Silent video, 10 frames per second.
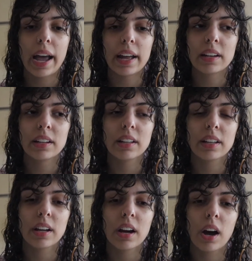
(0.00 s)
And
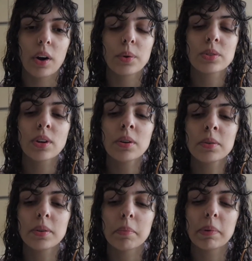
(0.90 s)

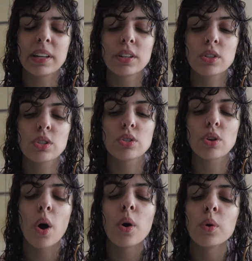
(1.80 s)
also being
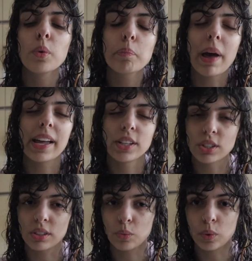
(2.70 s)
so
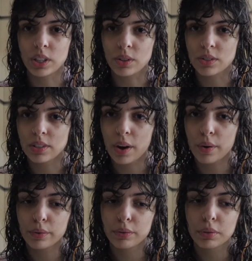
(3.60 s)
patient with
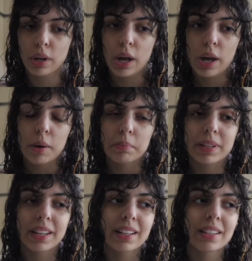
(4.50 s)
yourself,
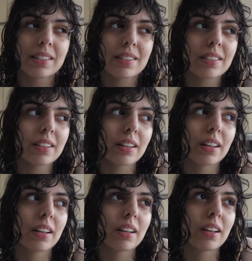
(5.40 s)
because
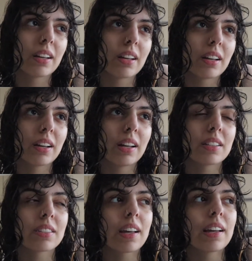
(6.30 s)

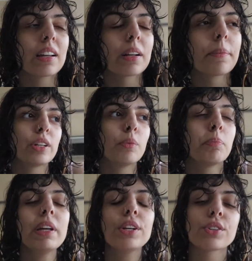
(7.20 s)
it's like you
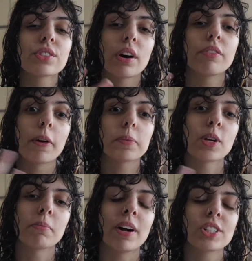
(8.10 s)
beat yourself up
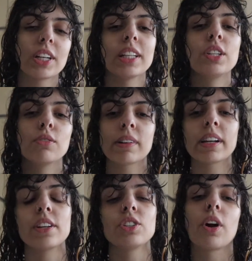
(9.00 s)
so much and then you
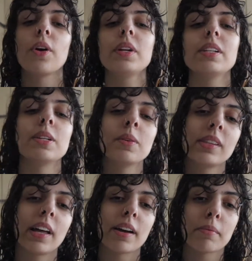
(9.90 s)
realise you're only doing
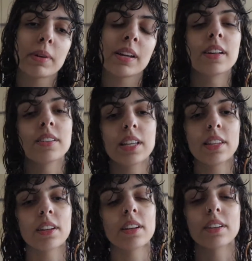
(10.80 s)
that because
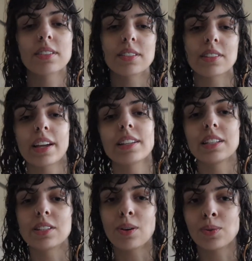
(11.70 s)
either society
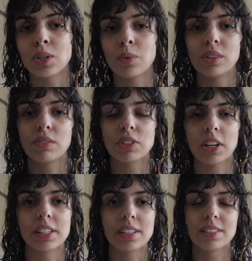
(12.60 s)
has told you what you've
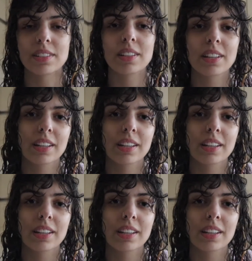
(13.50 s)
done is,